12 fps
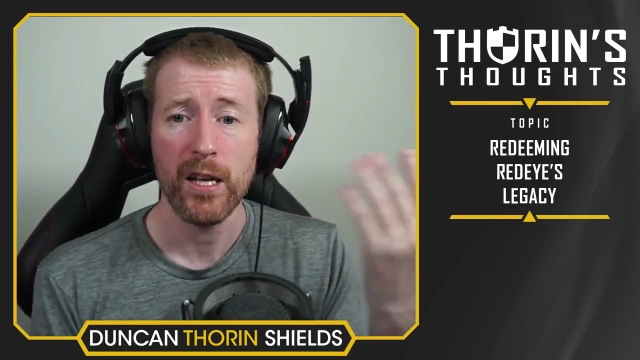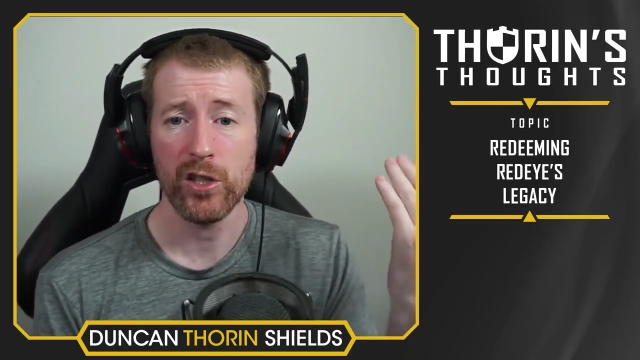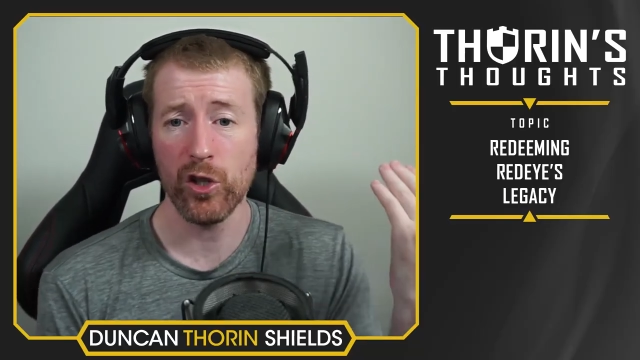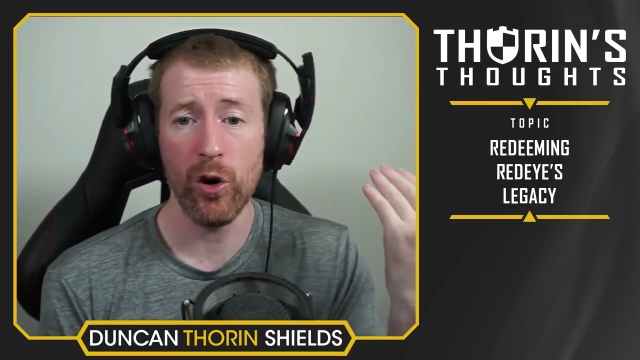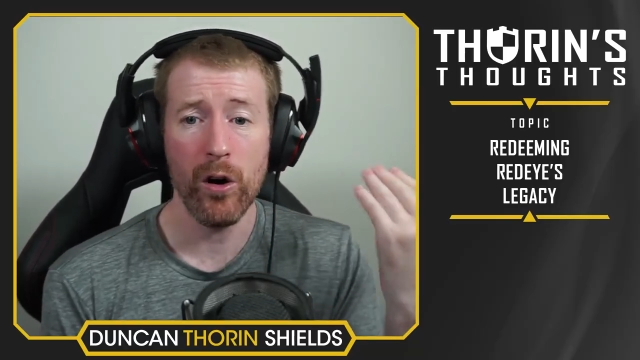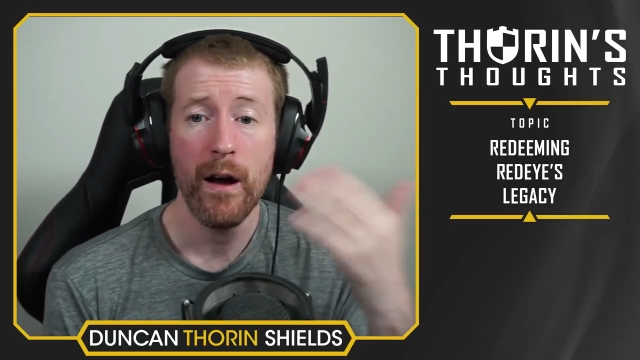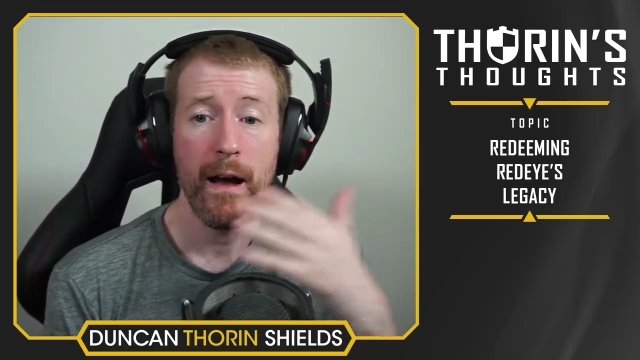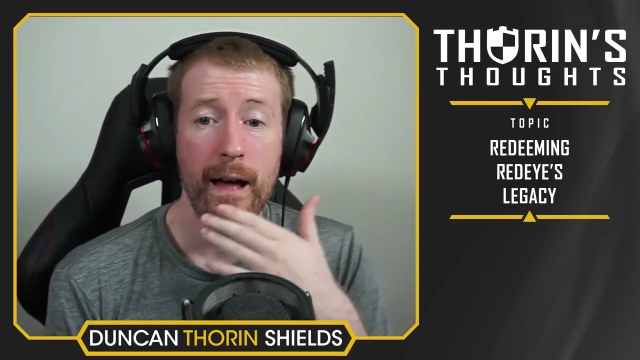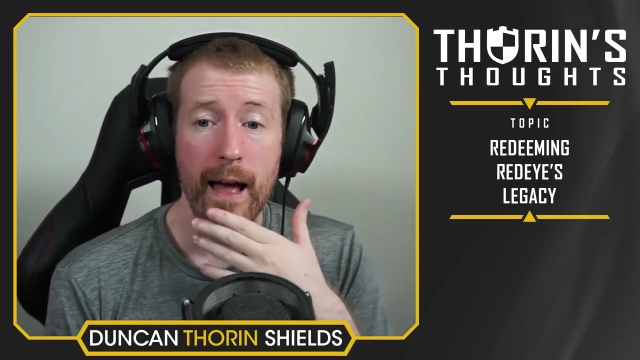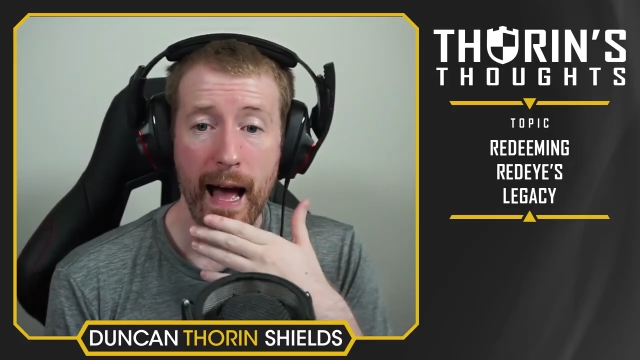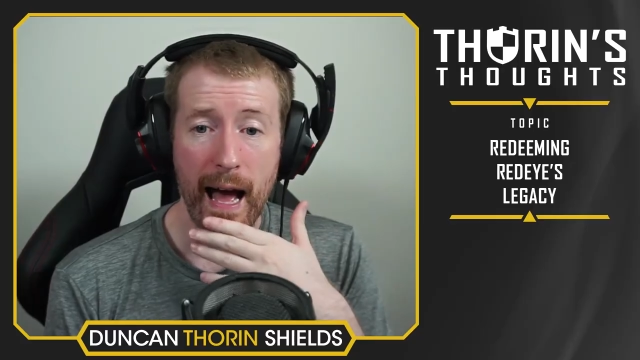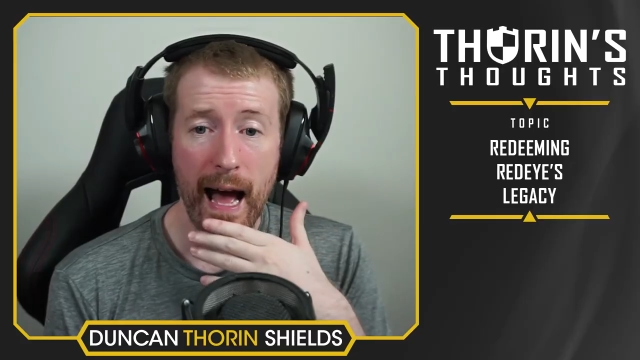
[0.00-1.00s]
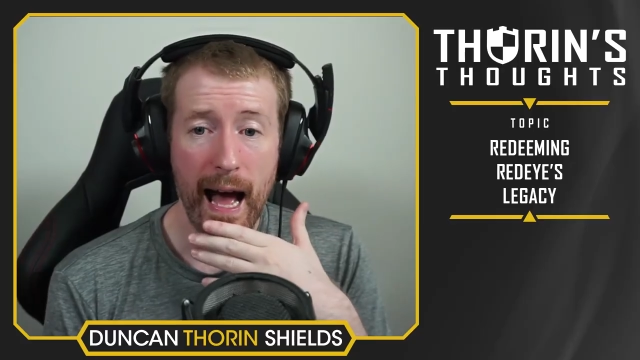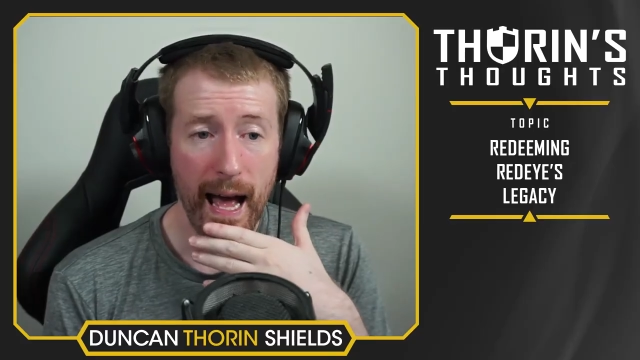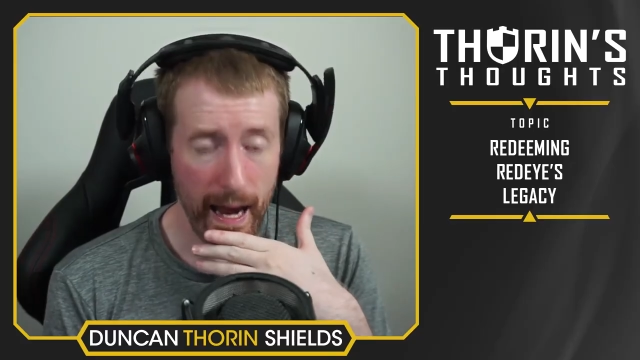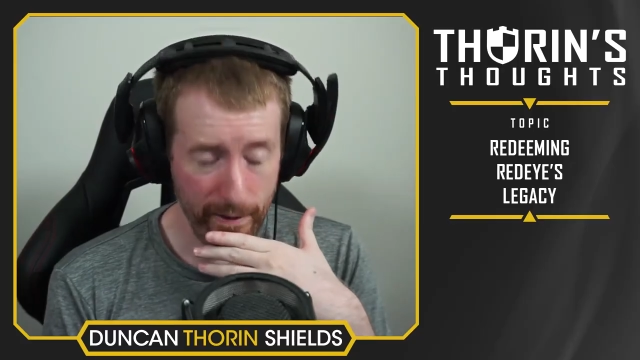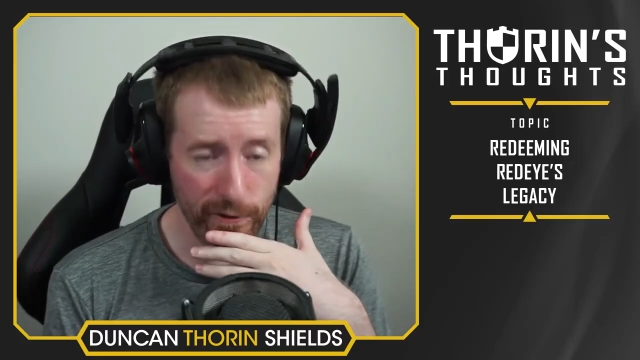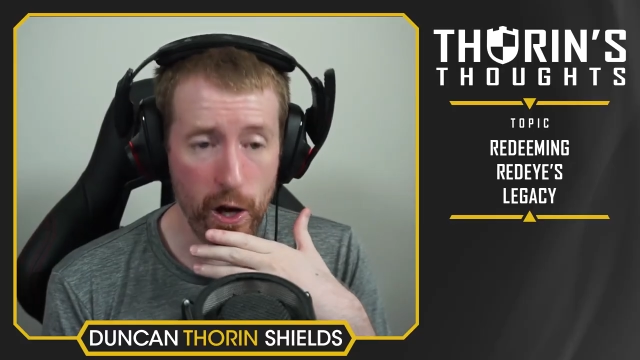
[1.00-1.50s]
So
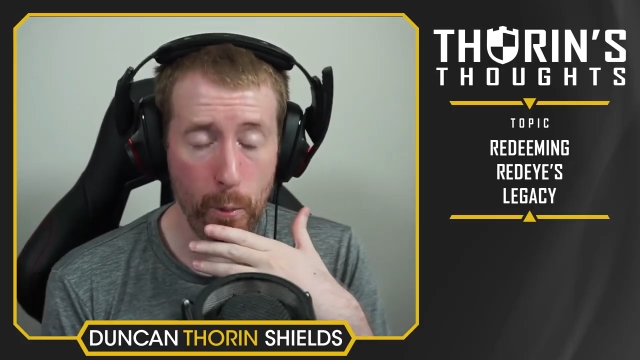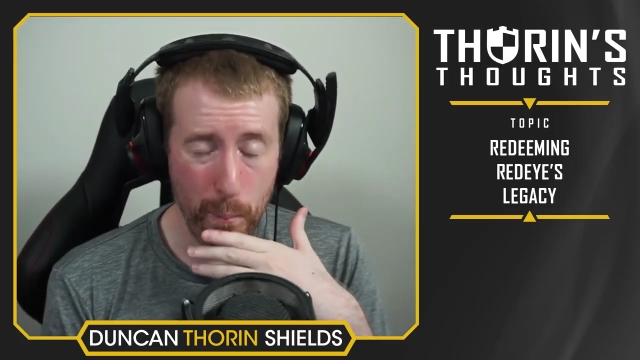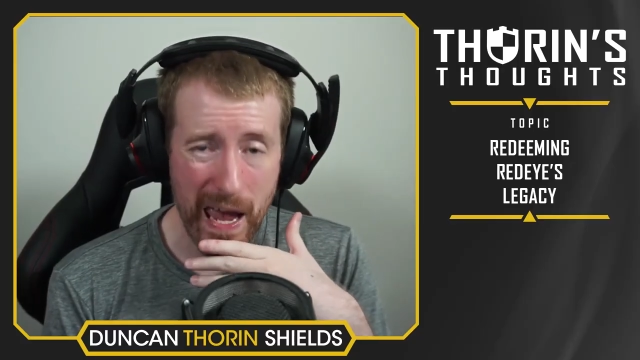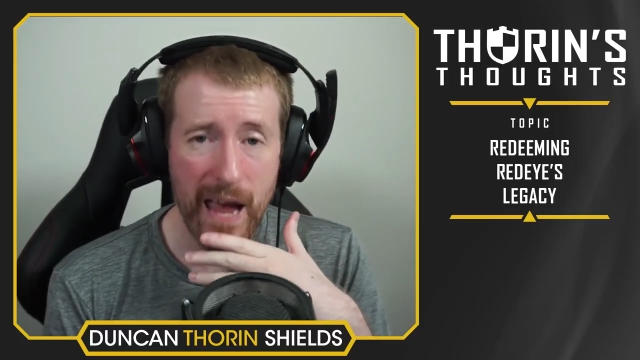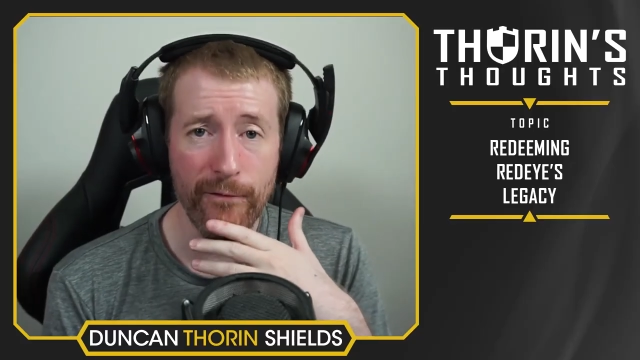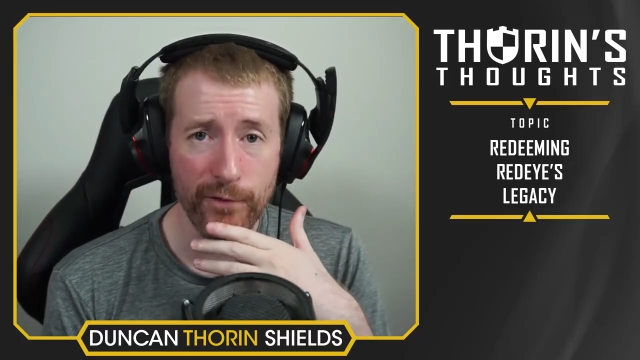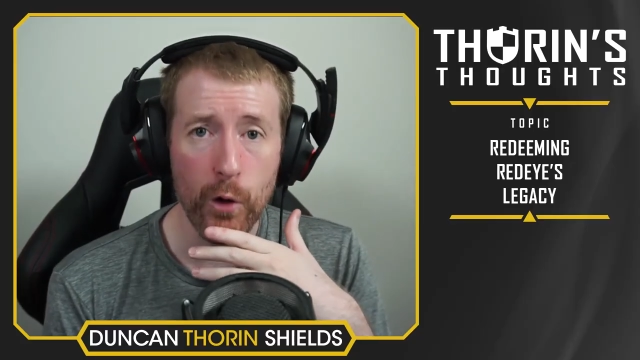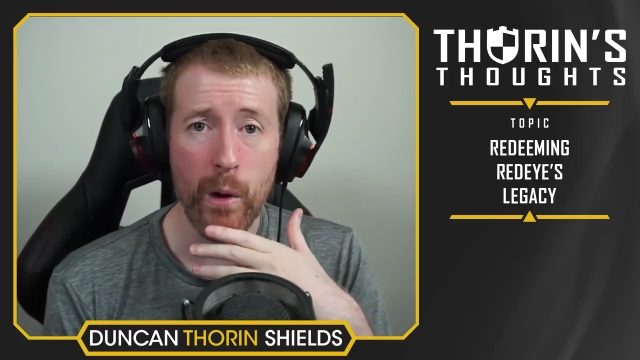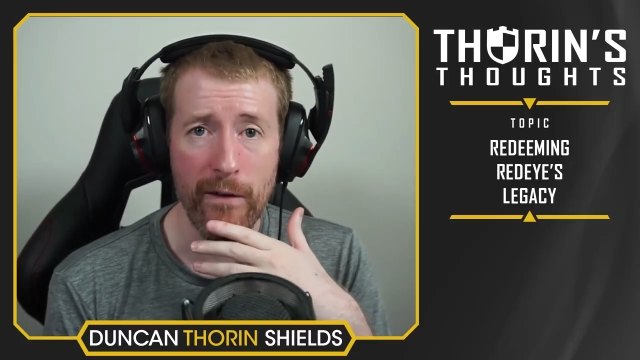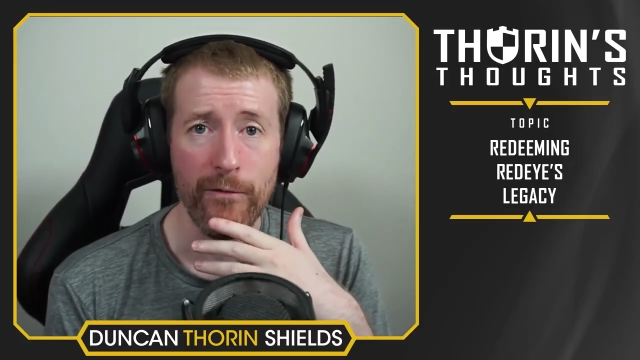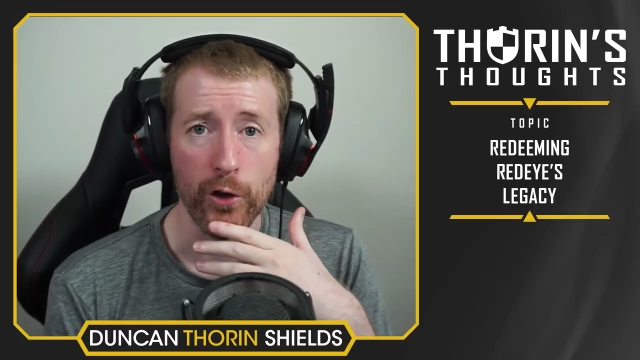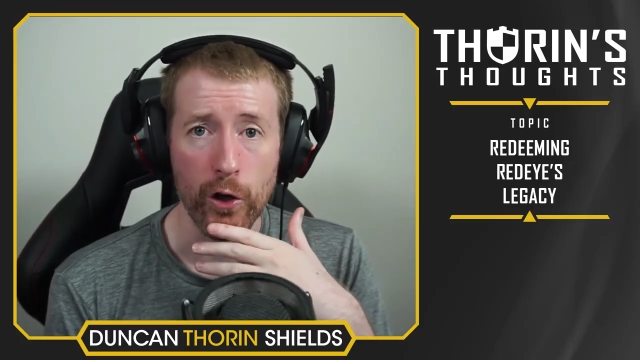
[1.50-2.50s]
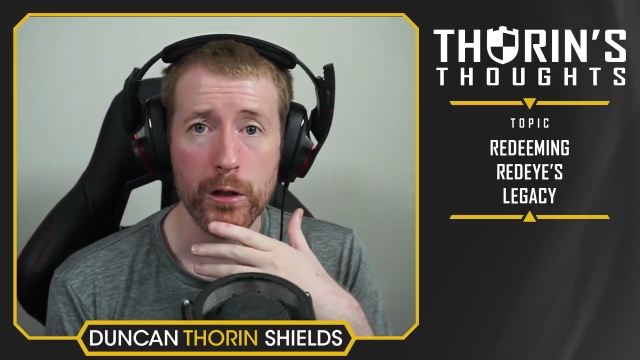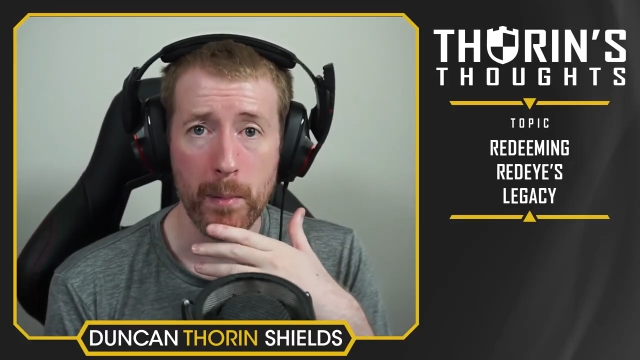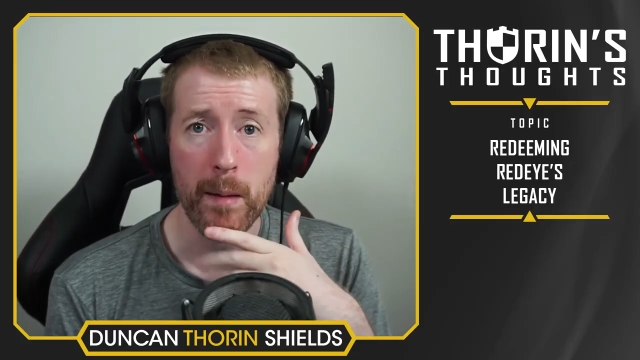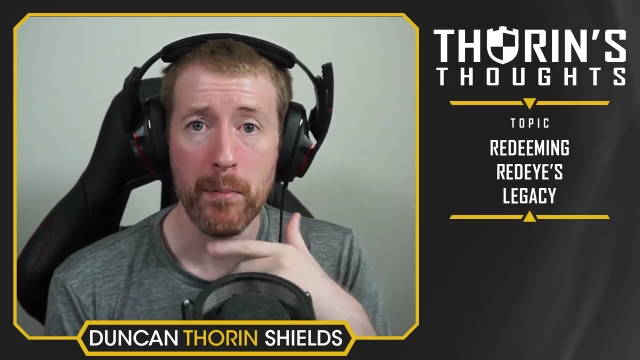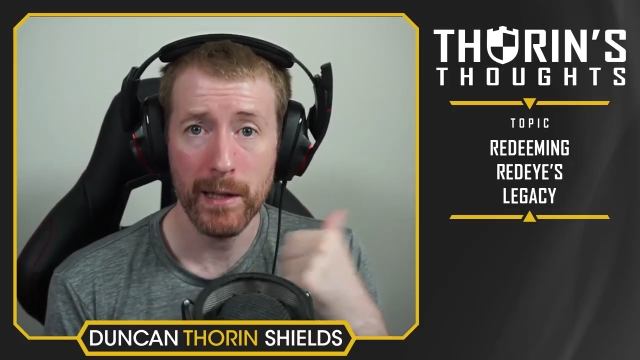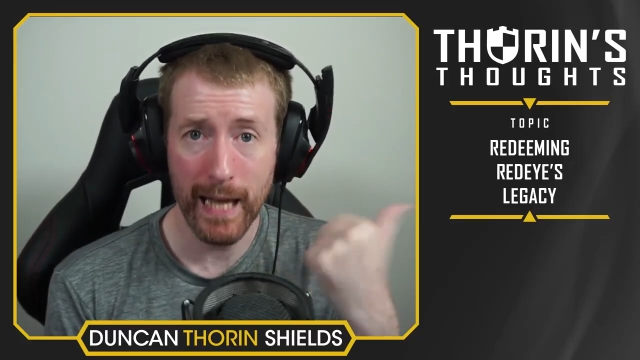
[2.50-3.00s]
if you paved the way for those
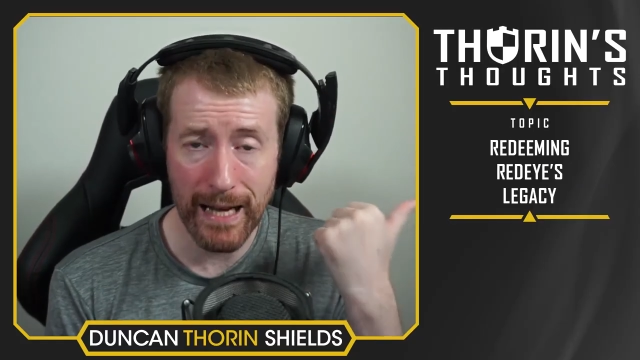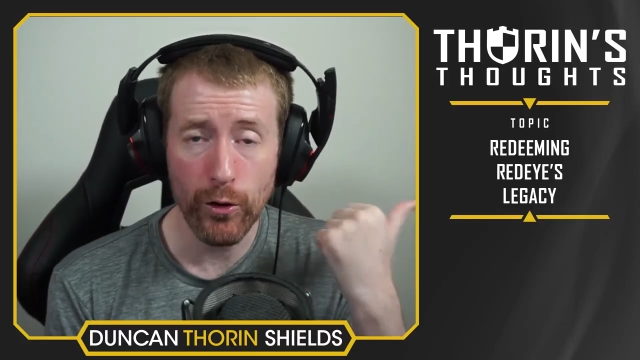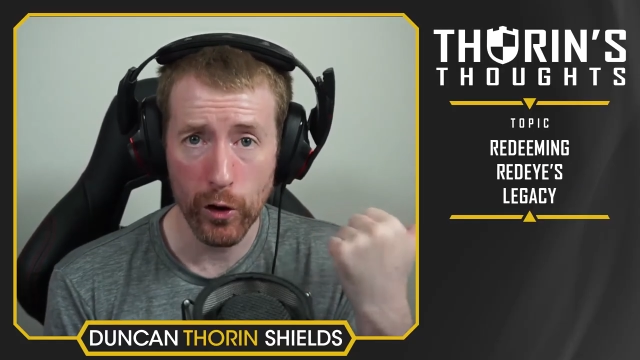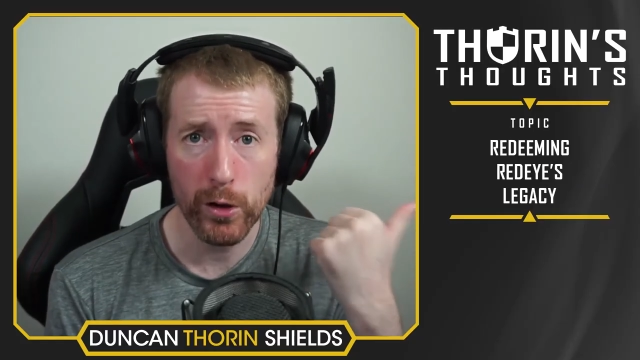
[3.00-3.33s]
people, like